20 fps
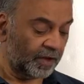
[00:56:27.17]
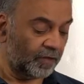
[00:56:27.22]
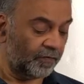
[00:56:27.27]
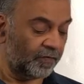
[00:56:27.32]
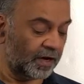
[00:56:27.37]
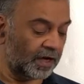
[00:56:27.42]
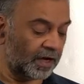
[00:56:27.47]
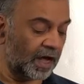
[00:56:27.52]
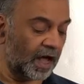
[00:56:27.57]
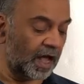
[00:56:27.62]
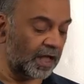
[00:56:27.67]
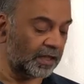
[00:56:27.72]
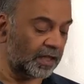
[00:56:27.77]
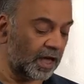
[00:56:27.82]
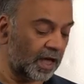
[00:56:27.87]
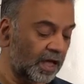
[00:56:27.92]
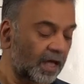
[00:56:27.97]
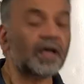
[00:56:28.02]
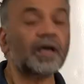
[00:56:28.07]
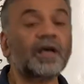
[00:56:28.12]

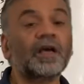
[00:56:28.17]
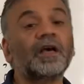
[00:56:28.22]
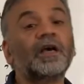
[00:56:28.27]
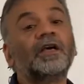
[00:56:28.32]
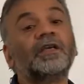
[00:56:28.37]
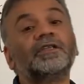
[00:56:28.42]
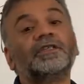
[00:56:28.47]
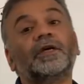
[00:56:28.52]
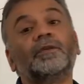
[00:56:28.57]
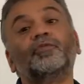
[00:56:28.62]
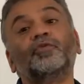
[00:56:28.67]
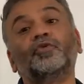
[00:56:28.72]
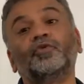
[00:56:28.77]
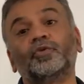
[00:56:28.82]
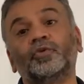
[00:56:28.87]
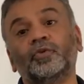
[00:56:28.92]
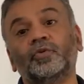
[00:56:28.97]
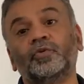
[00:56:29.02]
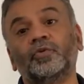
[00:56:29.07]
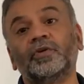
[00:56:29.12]
Wakada
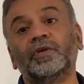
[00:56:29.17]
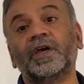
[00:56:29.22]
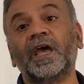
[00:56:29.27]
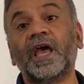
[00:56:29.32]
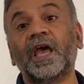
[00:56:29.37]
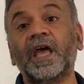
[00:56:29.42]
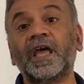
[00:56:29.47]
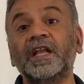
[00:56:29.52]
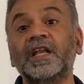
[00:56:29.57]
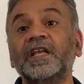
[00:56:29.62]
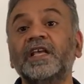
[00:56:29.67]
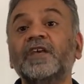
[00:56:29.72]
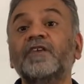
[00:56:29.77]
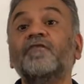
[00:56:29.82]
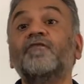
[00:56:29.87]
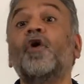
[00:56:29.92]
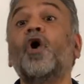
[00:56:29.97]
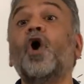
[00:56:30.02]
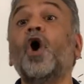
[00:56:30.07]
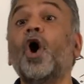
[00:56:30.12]
yamutu, and he
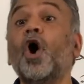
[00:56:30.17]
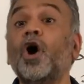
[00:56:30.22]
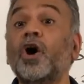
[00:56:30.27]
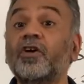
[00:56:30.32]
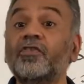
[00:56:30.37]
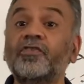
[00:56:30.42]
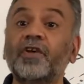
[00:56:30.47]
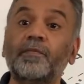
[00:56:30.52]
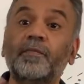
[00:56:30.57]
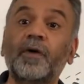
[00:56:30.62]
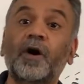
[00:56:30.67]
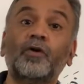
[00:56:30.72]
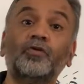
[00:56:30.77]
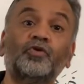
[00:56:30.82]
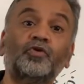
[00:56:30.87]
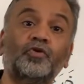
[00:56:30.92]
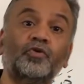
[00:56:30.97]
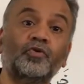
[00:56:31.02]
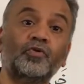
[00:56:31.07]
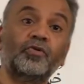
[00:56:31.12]
was
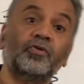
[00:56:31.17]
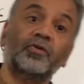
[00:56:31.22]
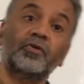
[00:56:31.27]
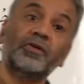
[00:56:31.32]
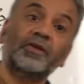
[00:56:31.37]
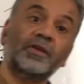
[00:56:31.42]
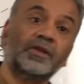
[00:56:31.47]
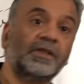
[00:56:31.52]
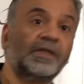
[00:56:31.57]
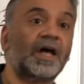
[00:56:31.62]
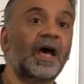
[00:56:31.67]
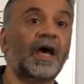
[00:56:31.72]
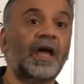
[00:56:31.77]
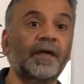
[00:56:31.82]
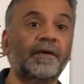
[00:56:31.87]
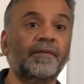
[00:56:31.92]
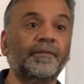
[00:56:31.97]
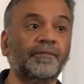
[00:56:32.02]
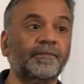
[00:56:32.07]
about to die.